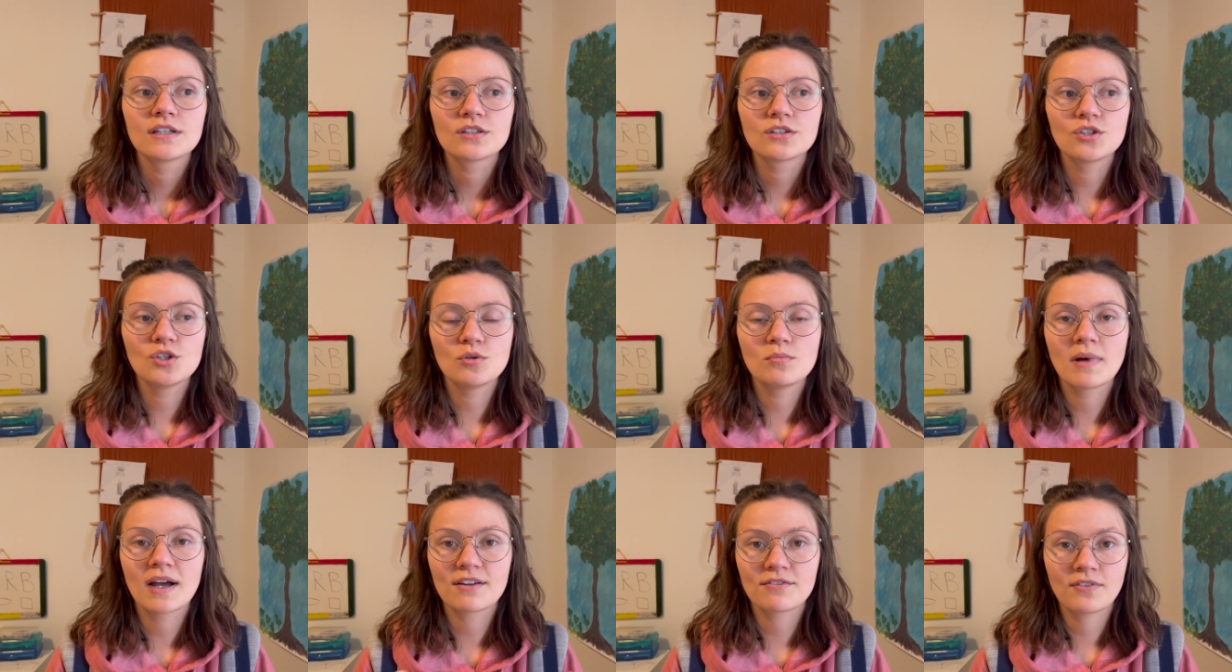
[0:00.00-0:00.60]
you
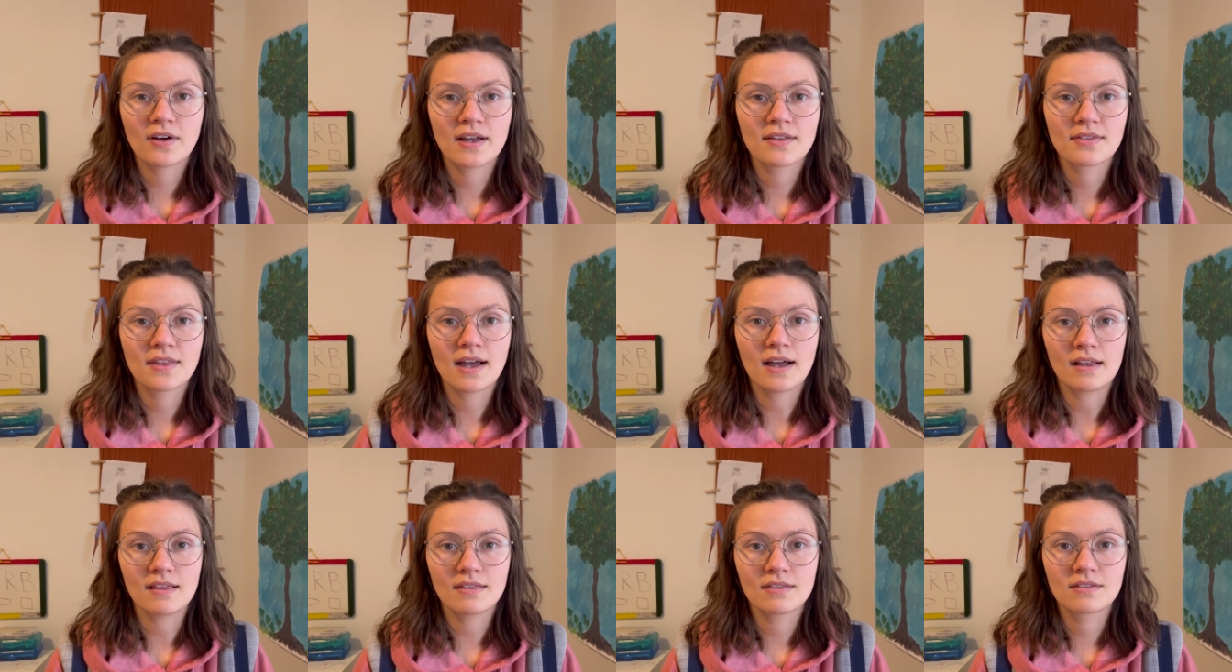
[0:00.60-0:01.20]
might find
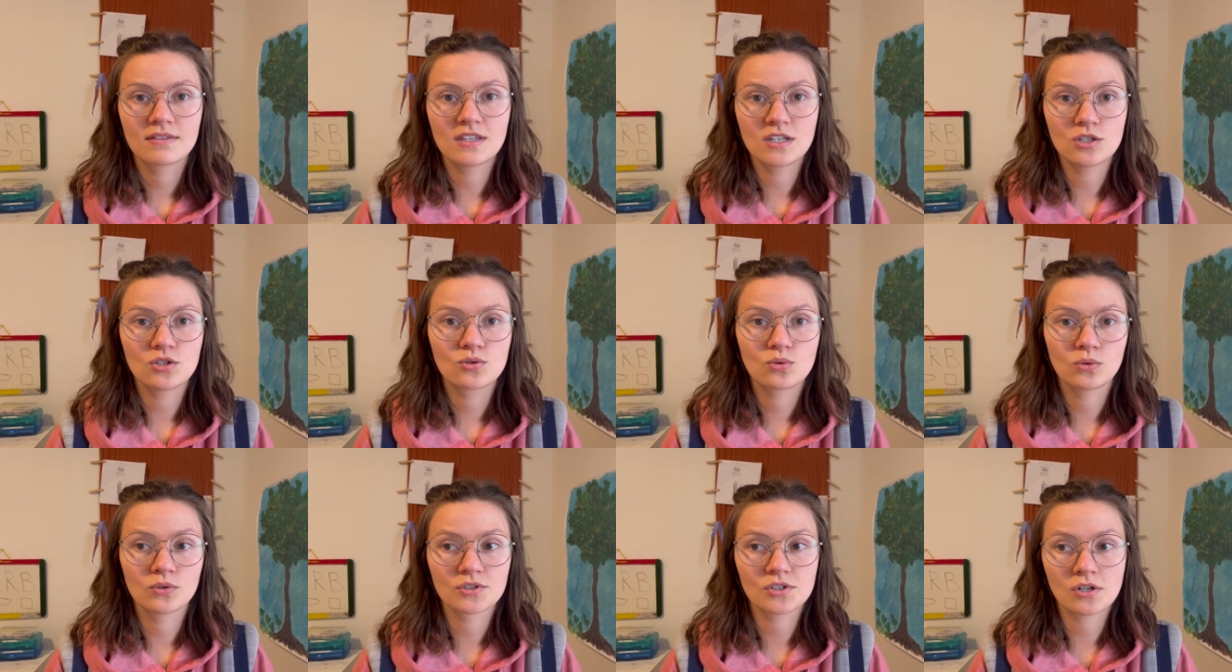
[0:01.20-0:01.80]
that these
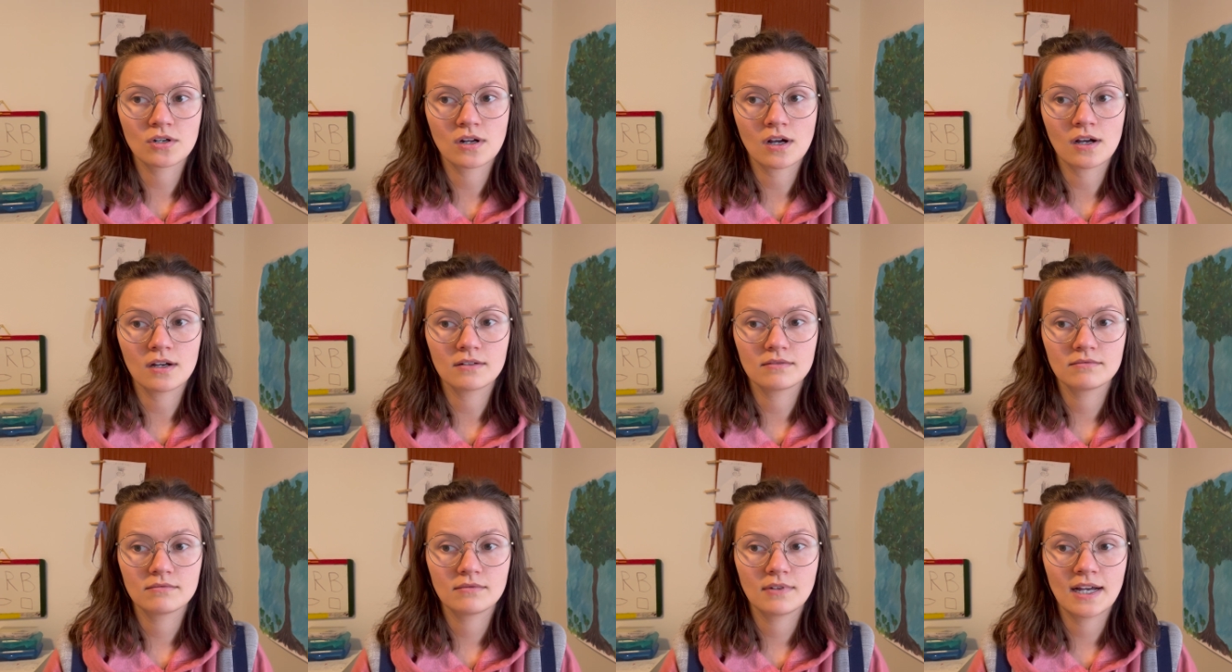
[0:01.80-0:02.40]
tools are not
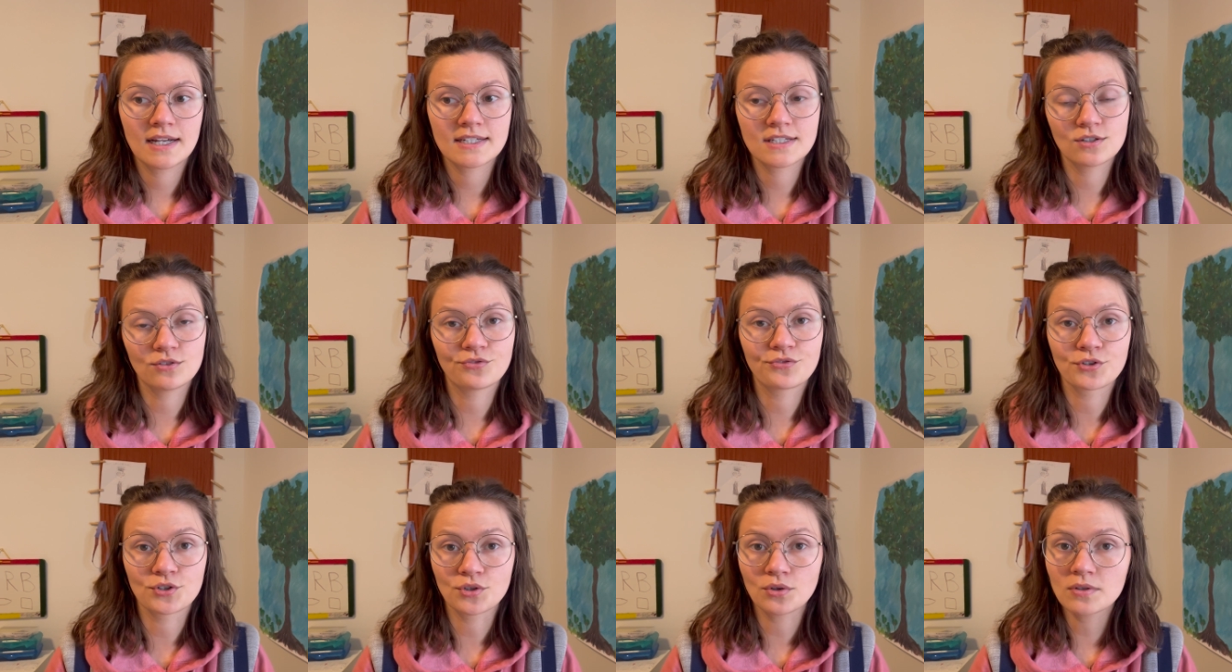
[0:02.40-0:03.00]
ideal
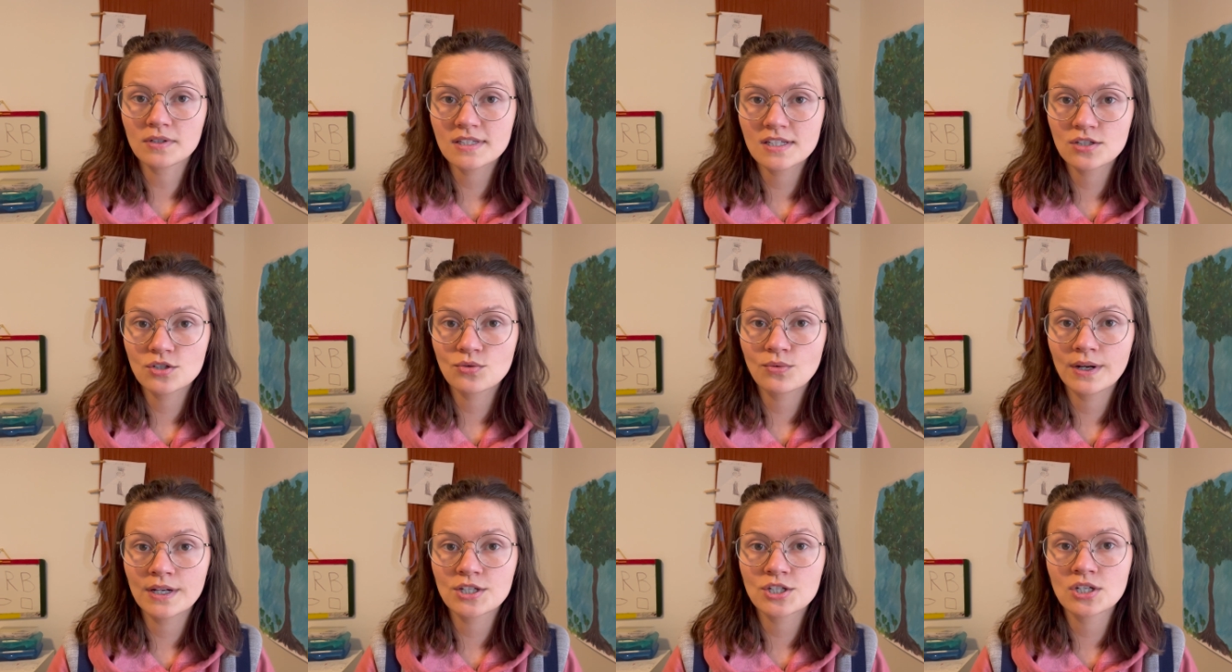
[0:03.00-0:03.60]
for your
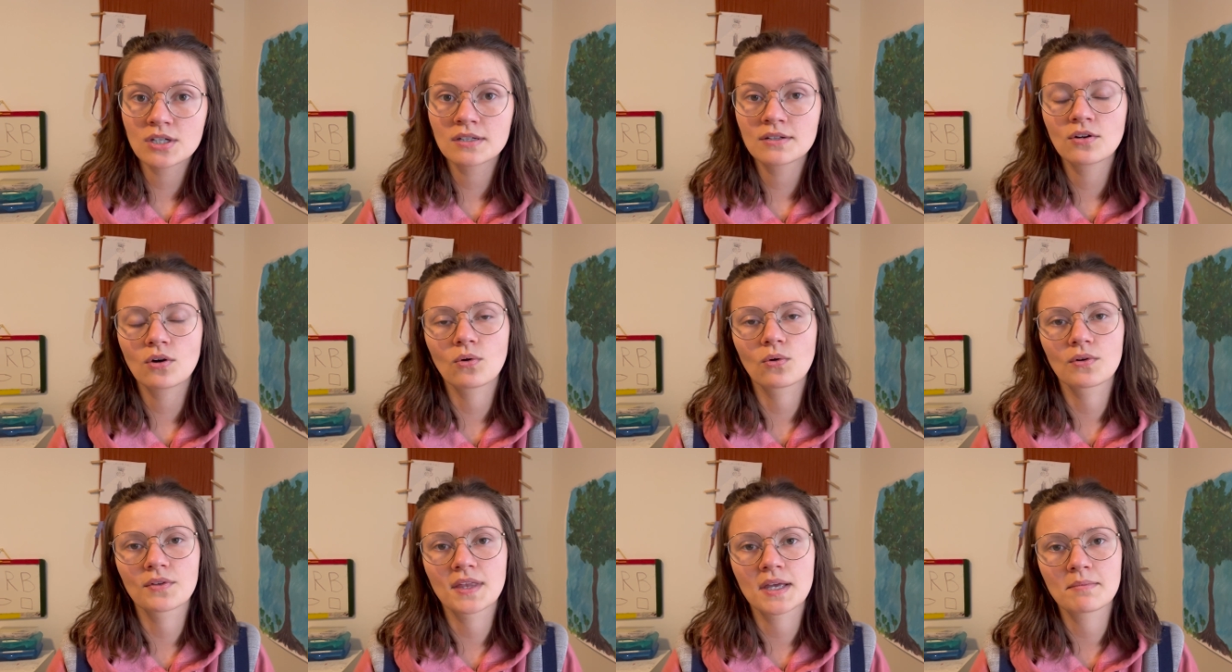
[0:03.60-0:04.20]
situation,
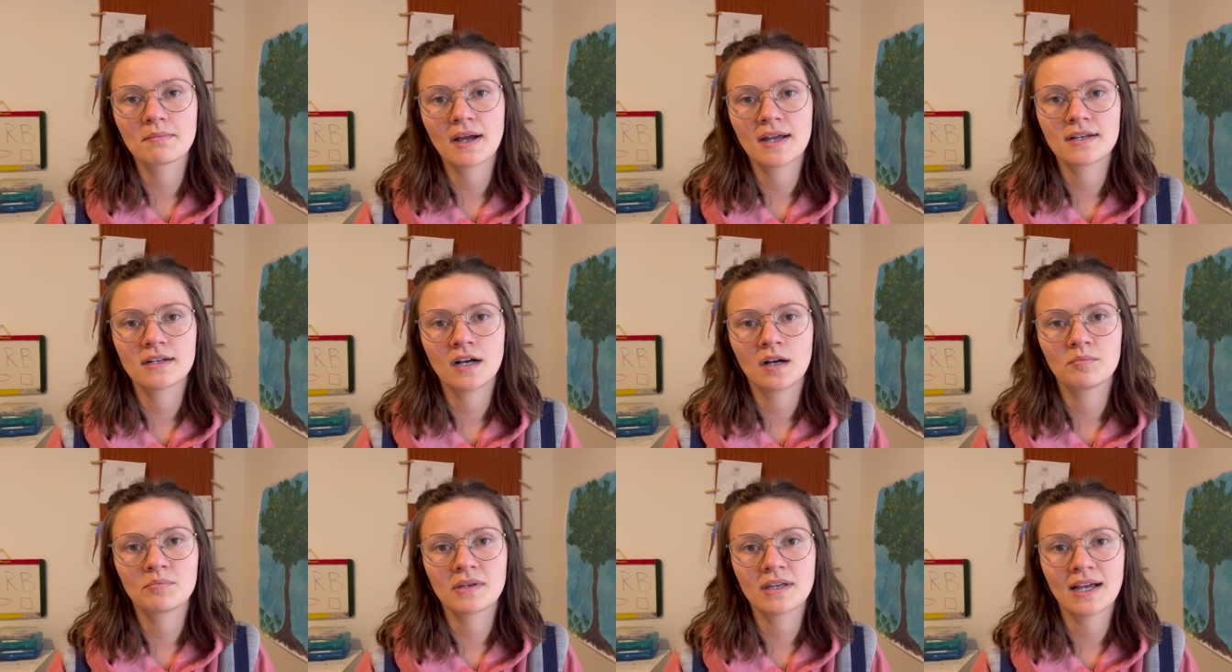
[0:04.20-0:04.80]
or they might
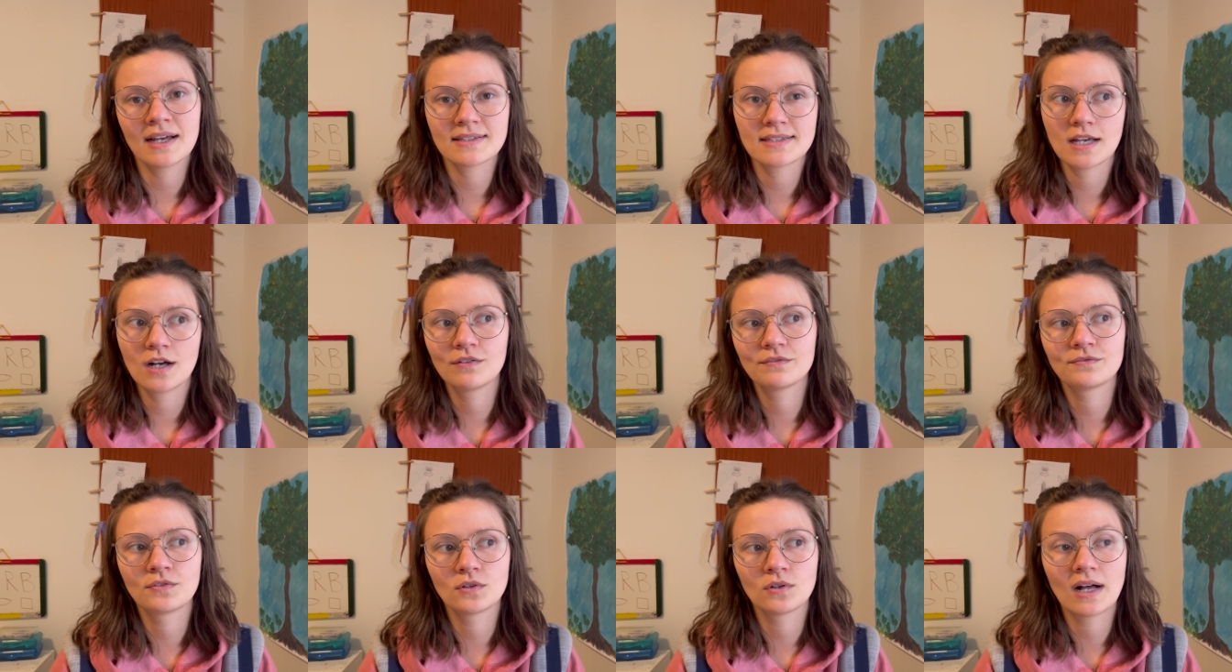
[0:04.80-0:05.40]
not be as
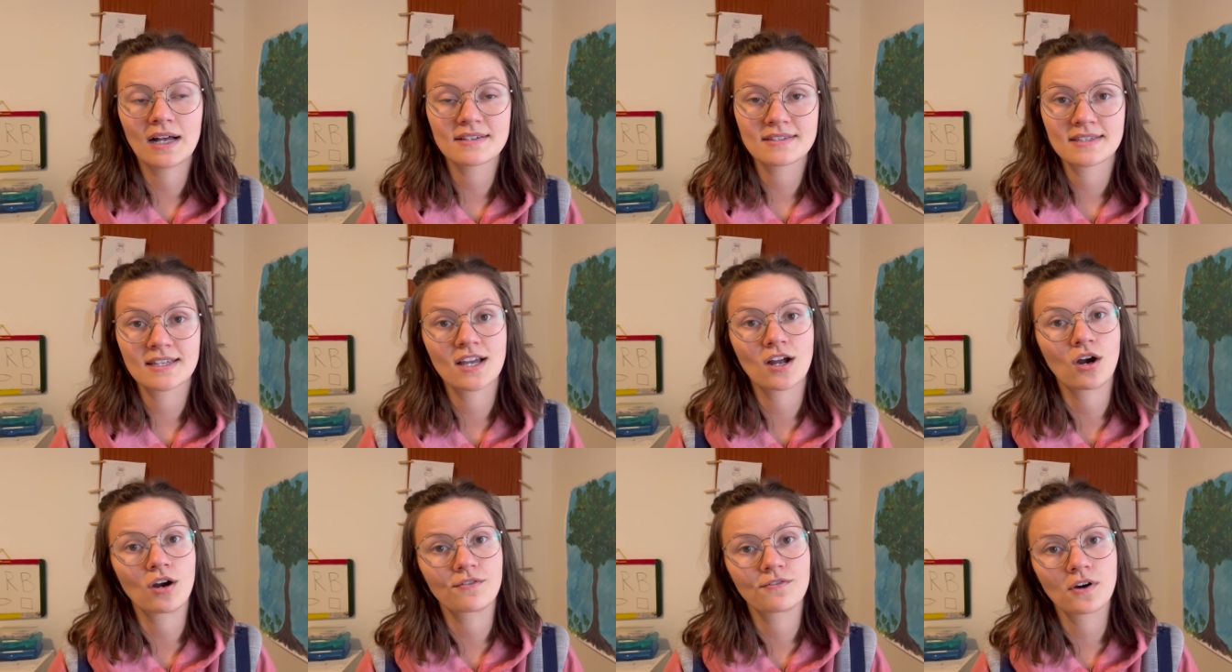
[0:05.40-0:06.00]
helpful as they
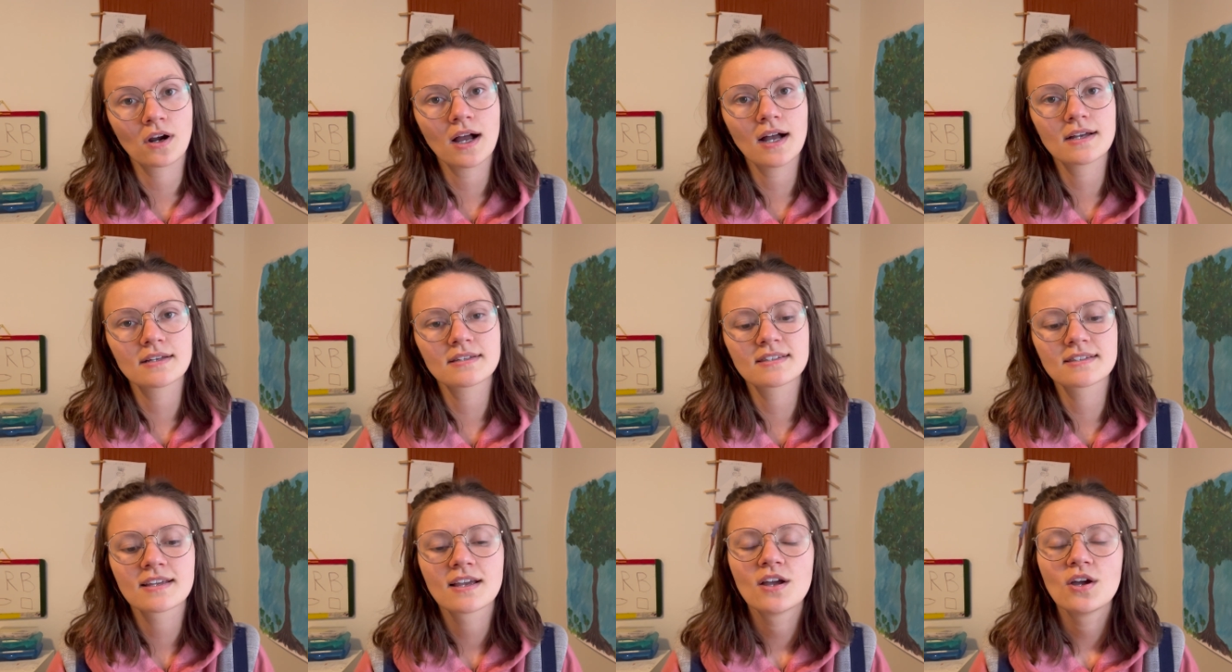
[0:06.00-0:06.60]
are for us.